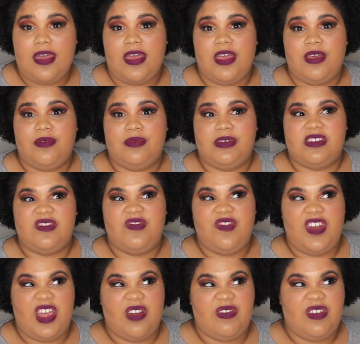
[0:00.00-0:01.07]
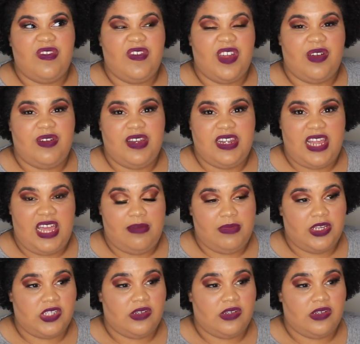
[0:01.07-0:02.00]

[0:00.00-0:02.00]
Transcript: it was very, very damaged.